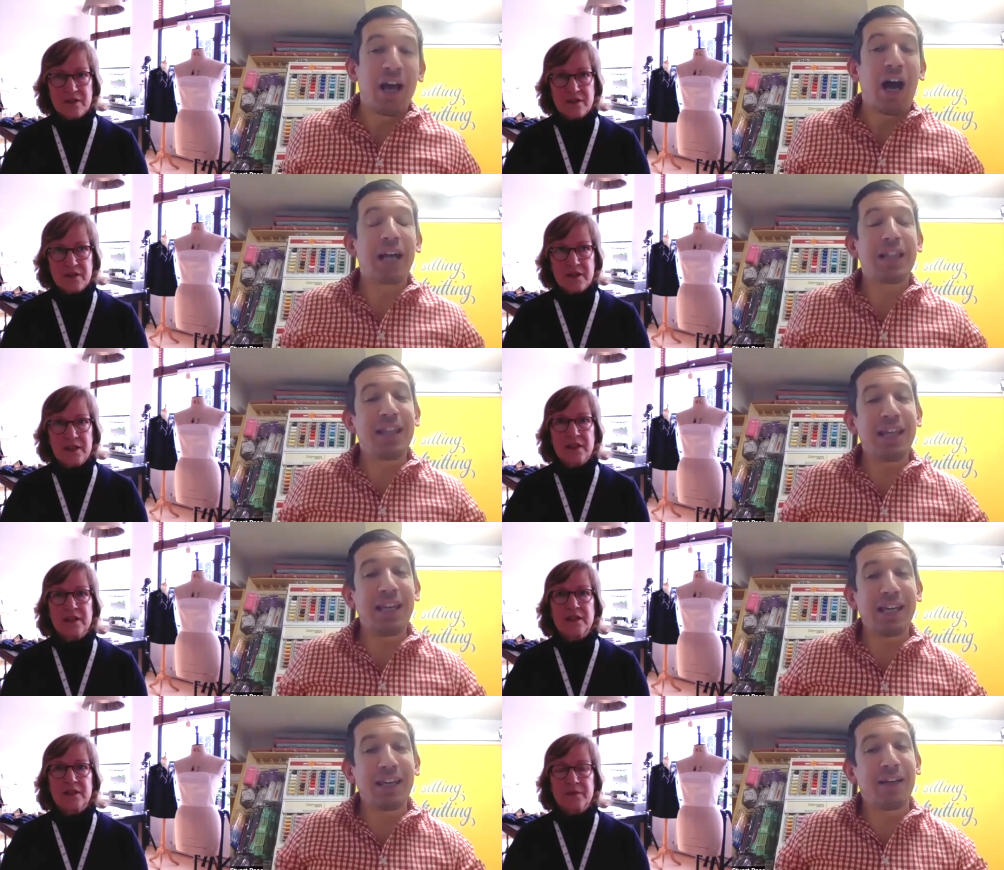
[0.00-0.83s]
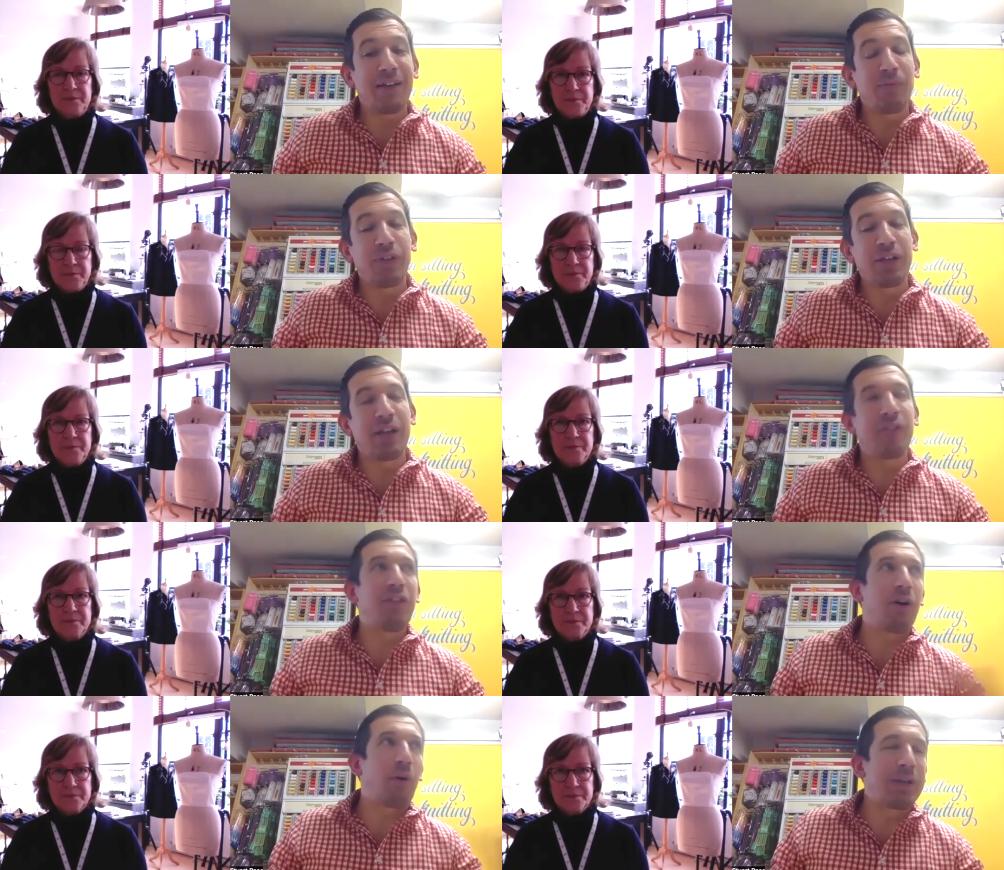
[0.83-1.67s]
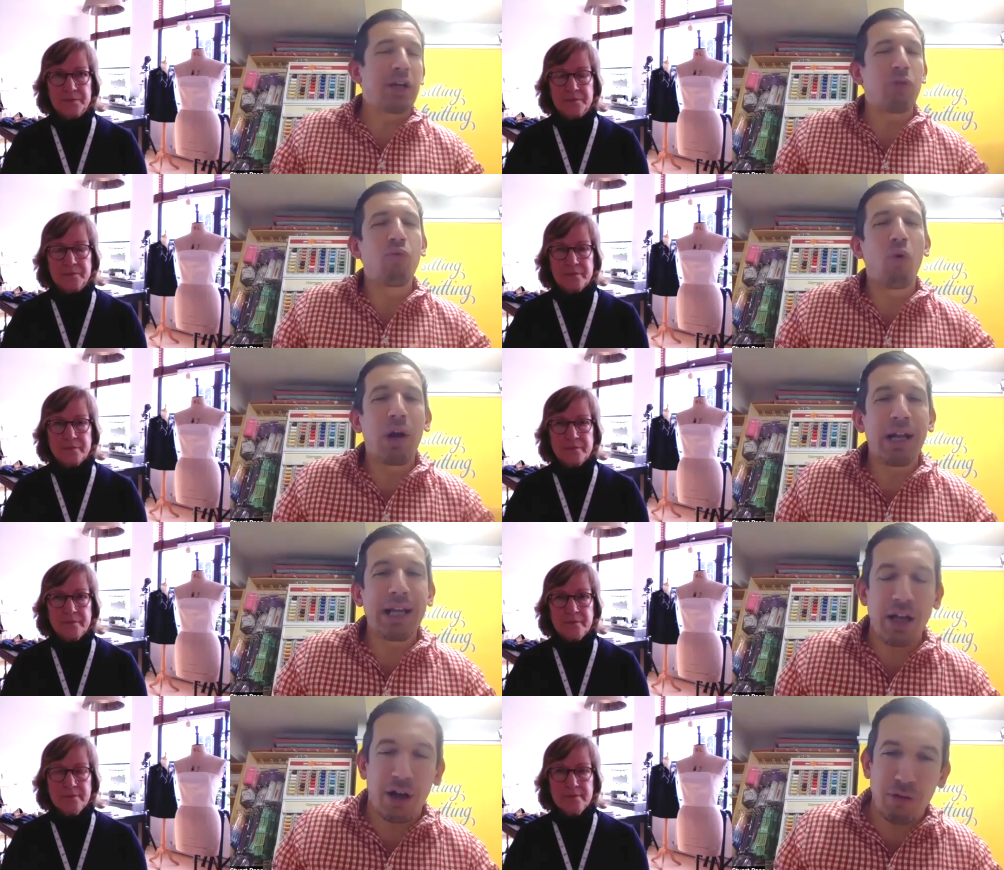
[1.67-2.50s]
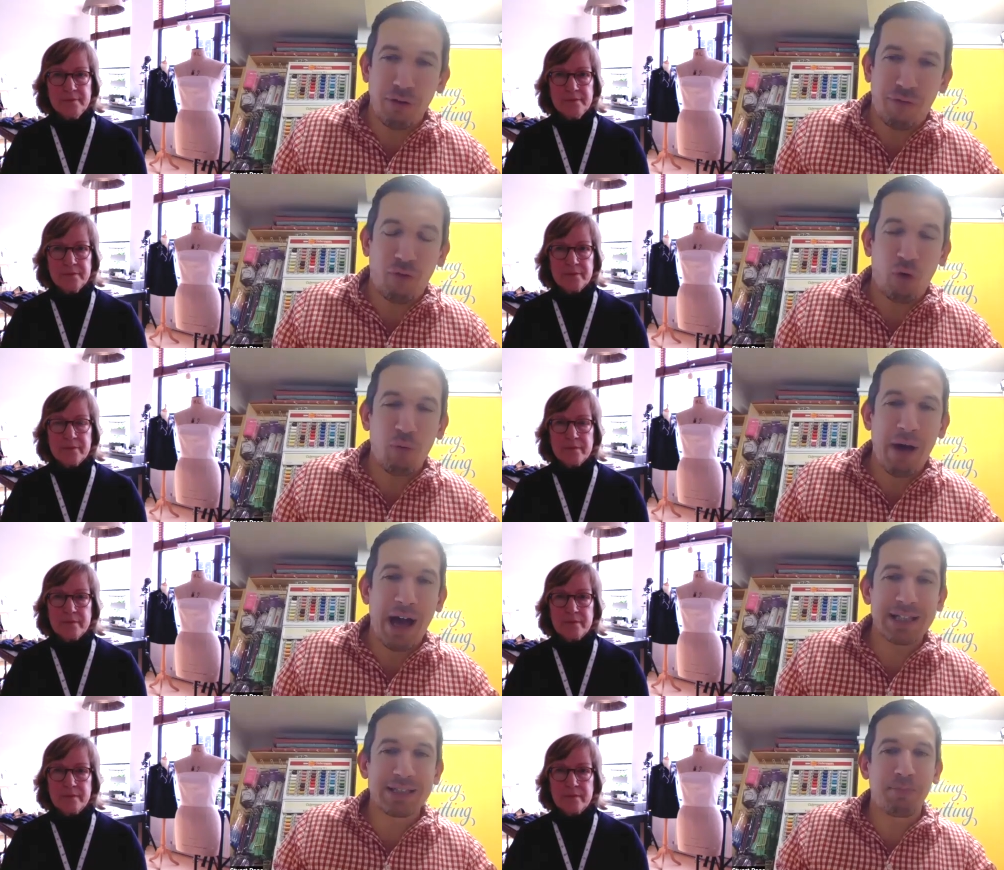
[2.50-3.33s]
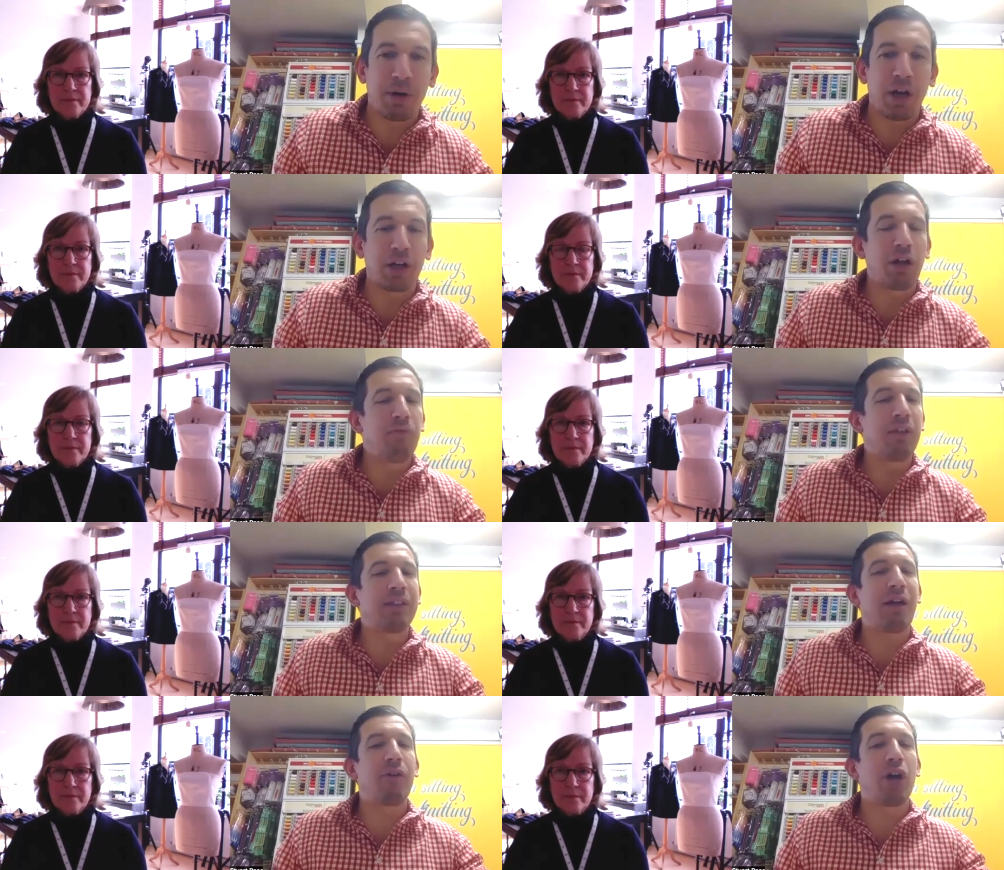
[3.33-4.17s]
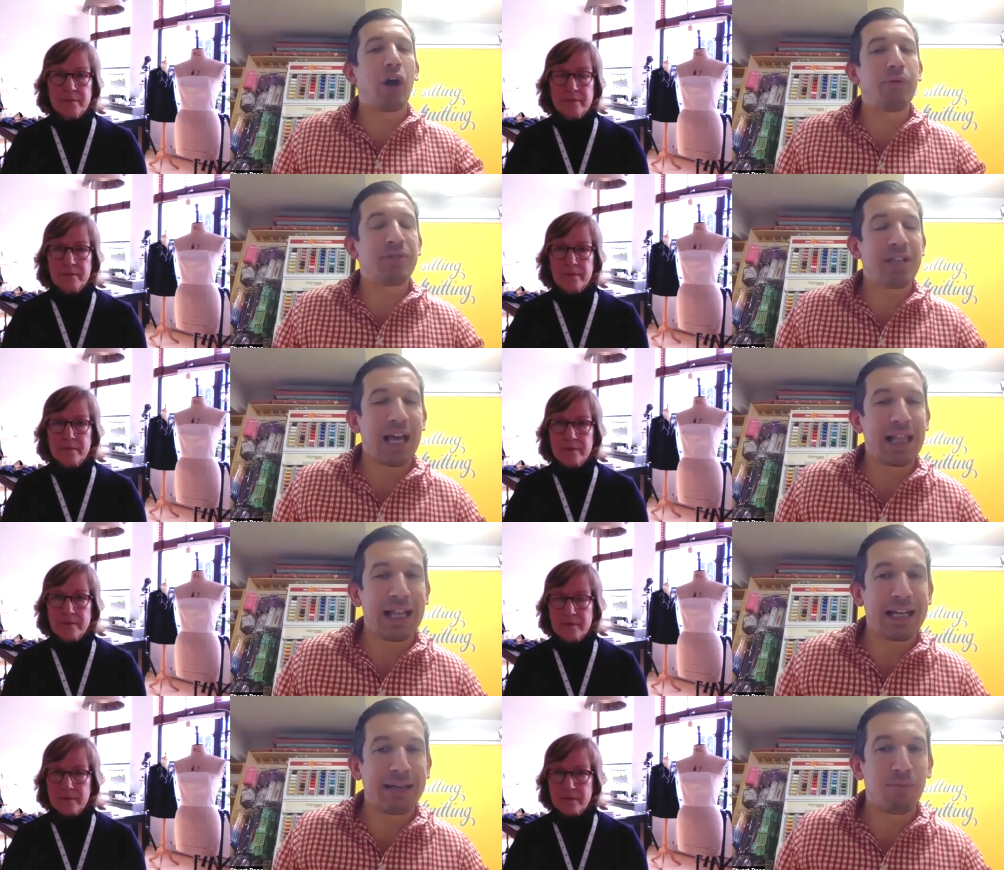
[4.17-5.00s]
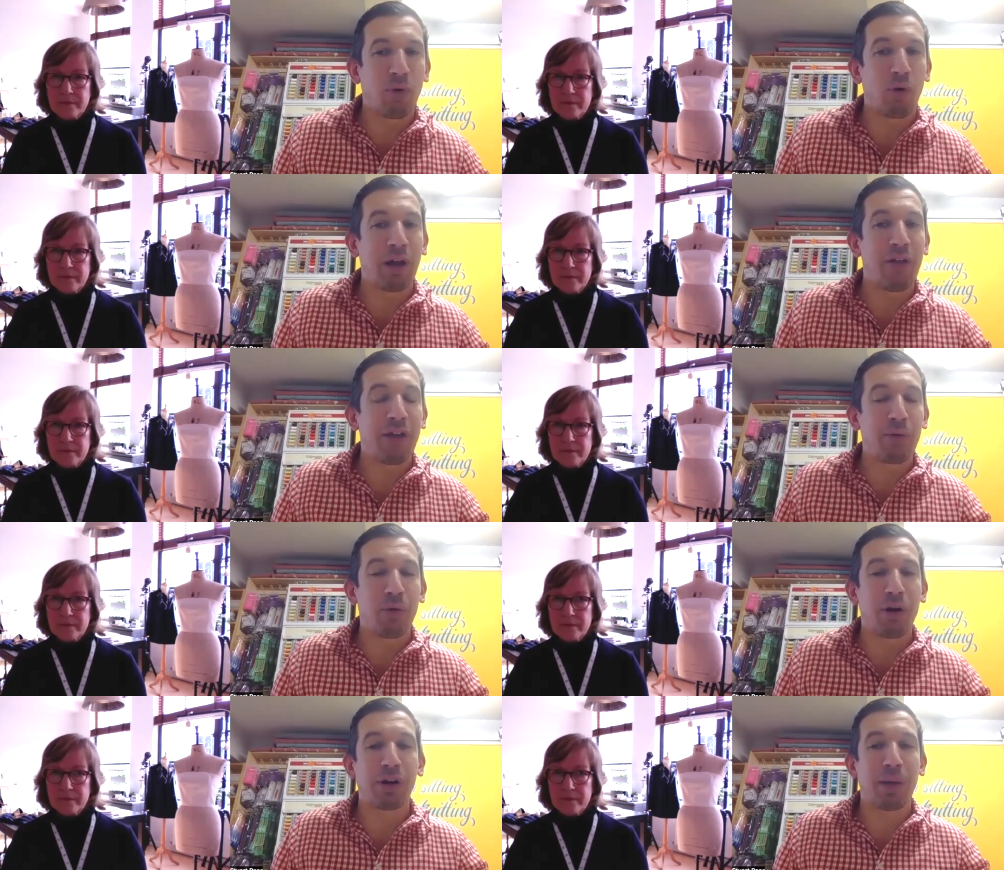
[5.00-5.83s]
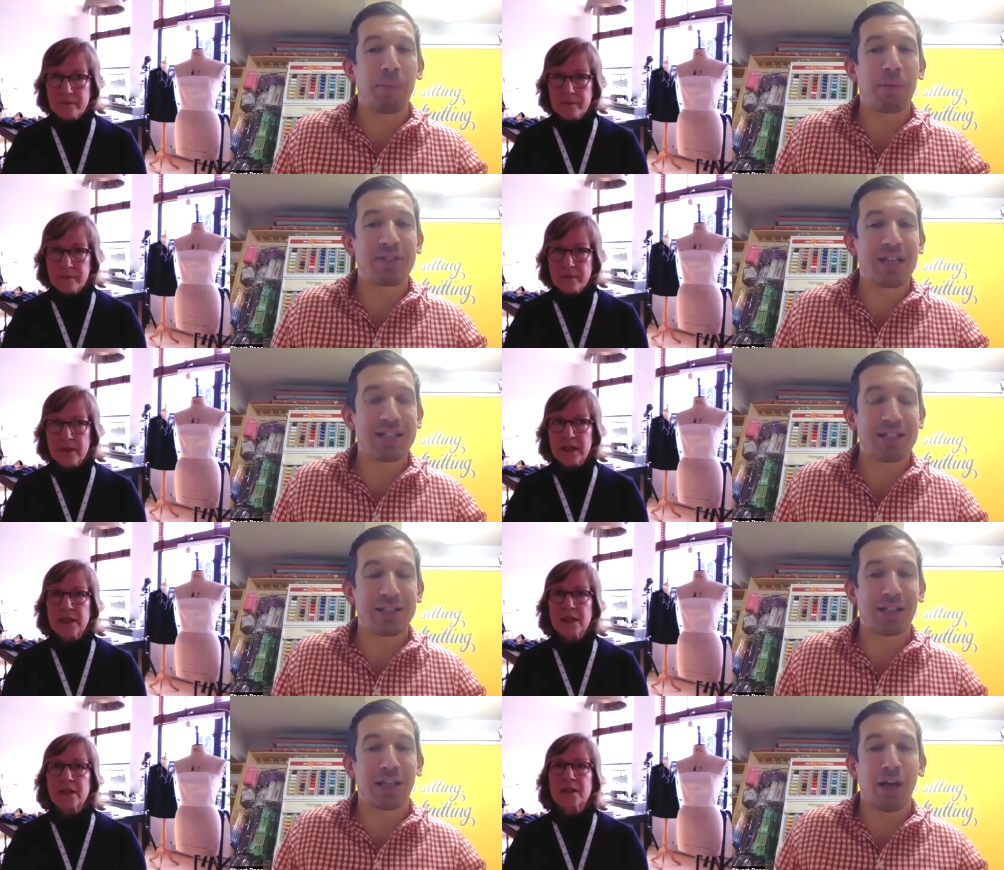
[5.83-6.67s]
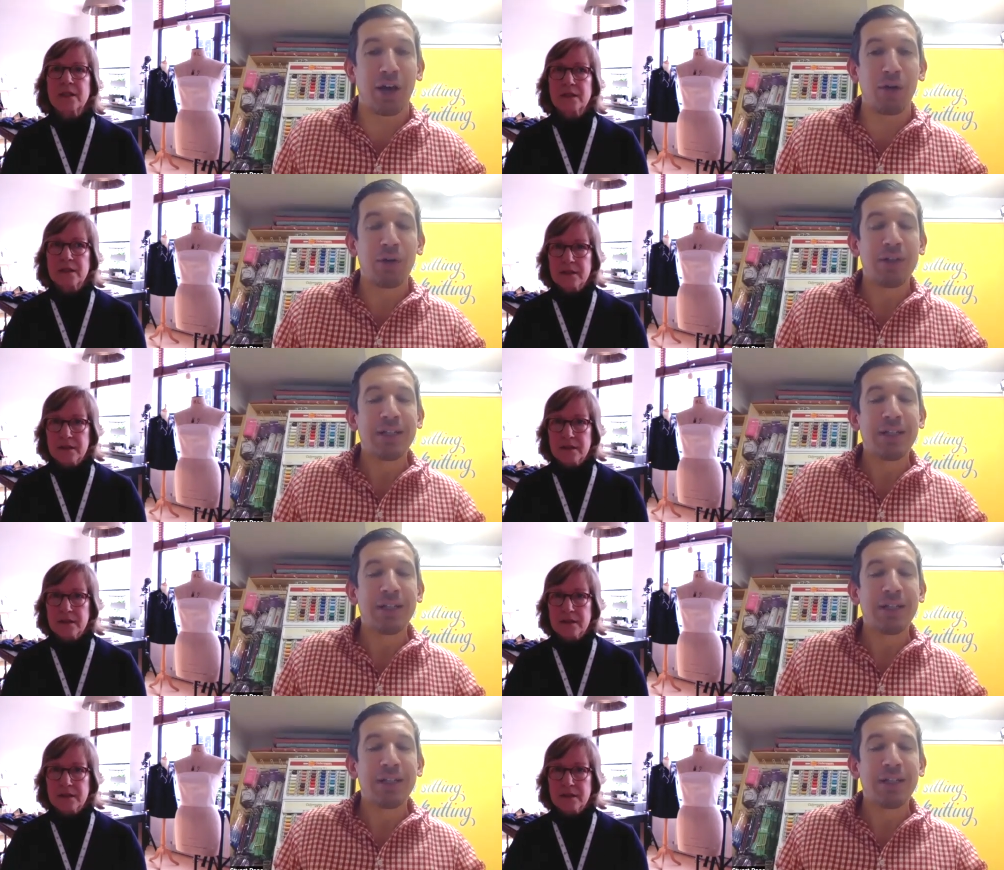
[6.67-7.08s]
Speaker 1: I think the, mm-hmm. we don't really know the format, but I don't think they're in a hotel anymore like they were a couple of seasons ago.